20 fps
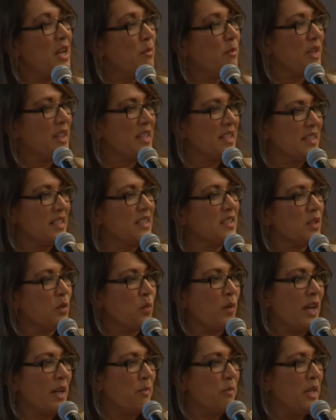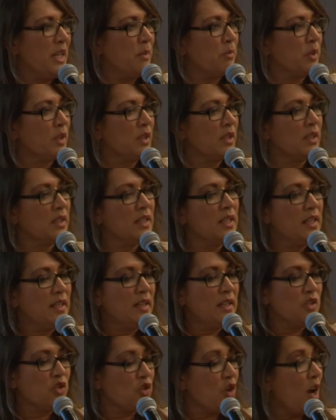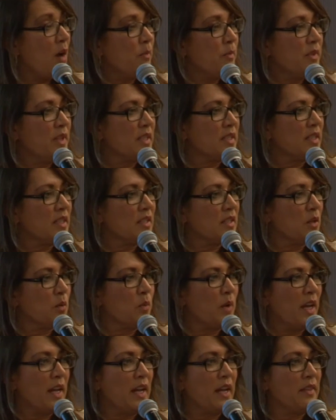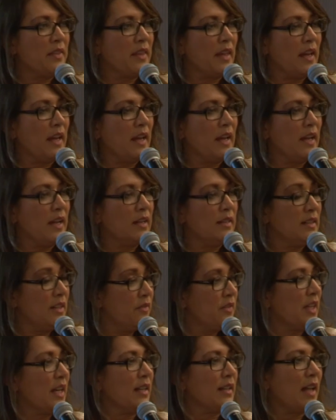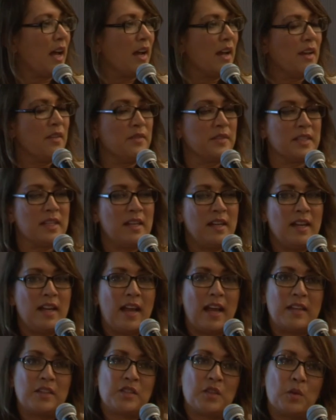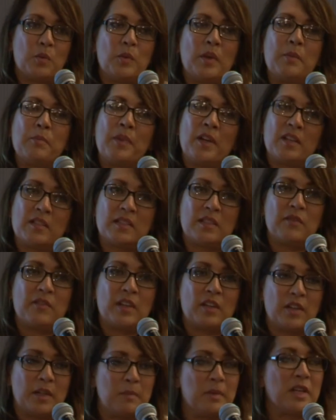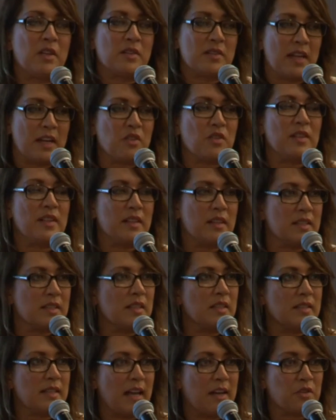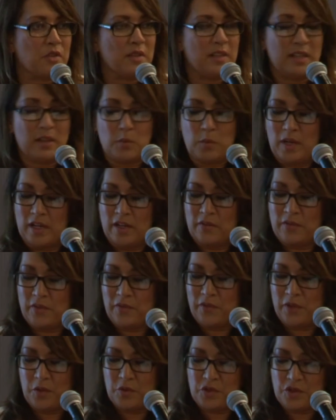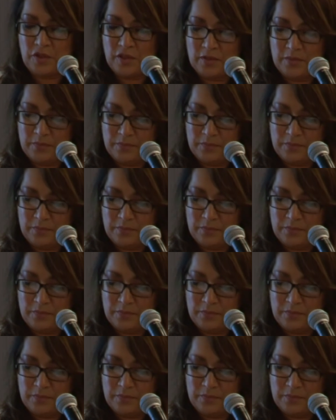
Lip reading: But this is the way people shop. This is the way they live their lives. And so we're persevering because actually this is actually the way of the future.